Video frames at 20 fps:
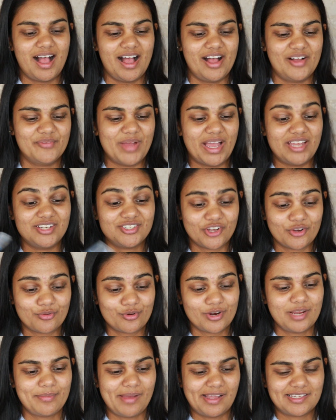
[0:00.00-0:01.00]
And
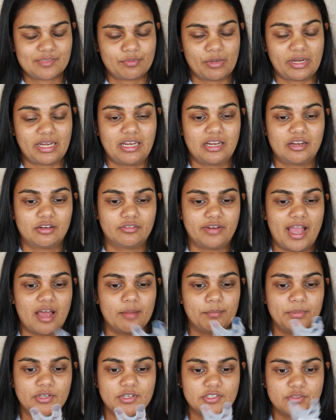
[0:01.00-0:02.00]
don't worry about spreading it
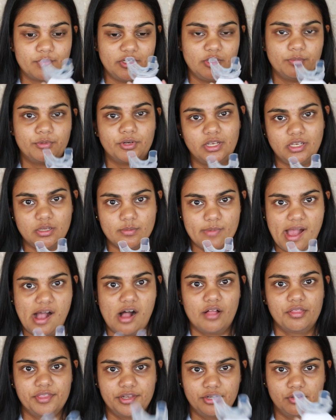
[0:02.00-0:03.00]
around, because when you put it in your
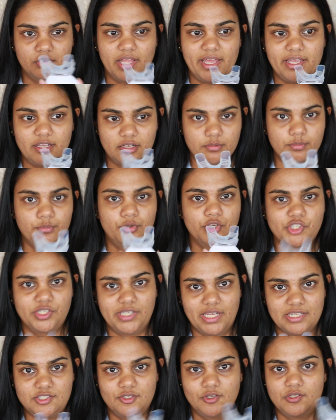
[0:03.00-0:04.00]
mouth it'll like push
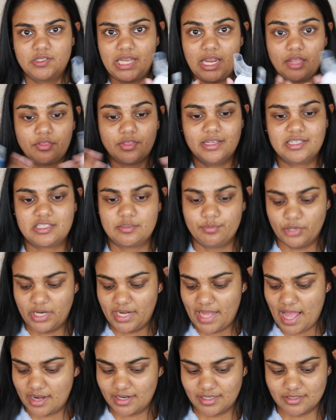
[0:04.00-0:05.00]
against your teeth and
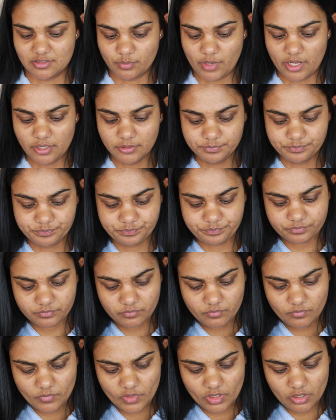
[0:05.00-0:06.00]
spread out as well.
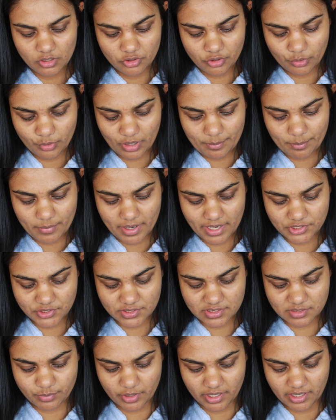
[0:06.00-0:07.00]
Although I might
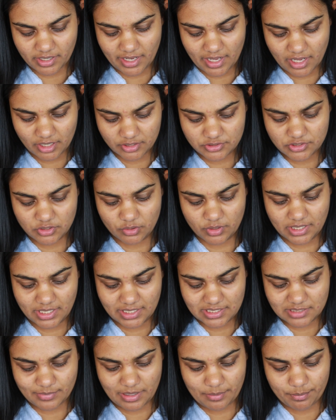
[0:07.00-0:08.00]
just spread it out so it
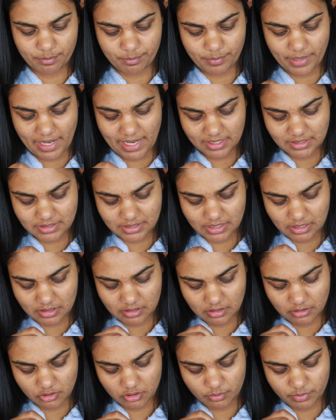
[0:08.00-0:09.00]
hits my back
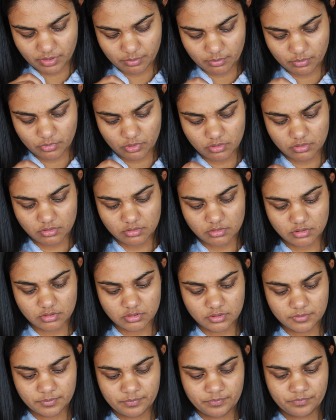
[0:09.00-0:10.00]
teeth a little bit
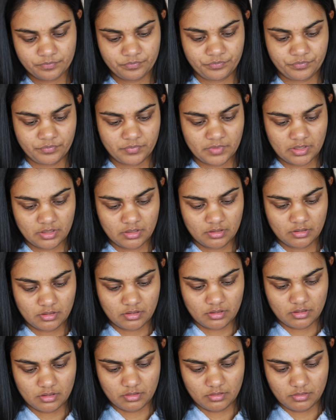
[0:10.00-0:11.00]
more.
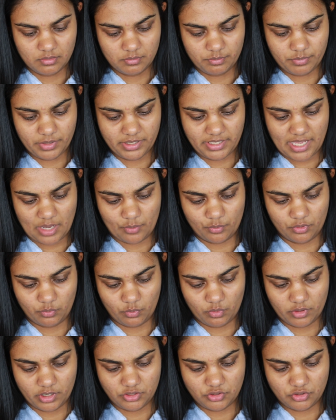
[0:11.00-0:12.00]
But yeah, I
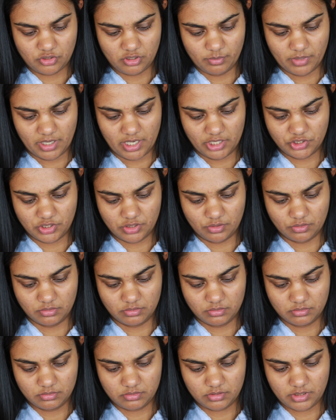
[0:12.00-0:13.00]
wouldn't worry too much.
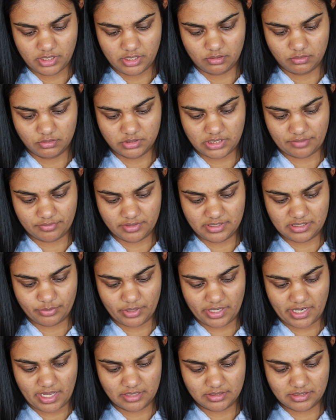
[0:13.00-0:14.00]
It'll definitely
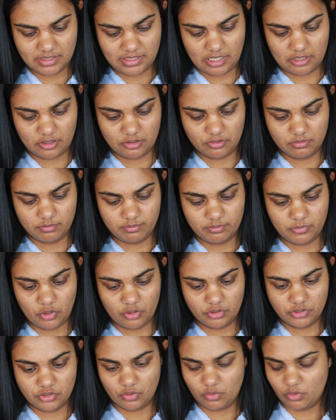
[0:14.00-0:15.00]
spread out to get
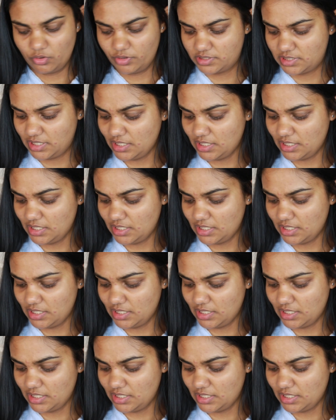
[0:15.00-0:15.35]
onto all the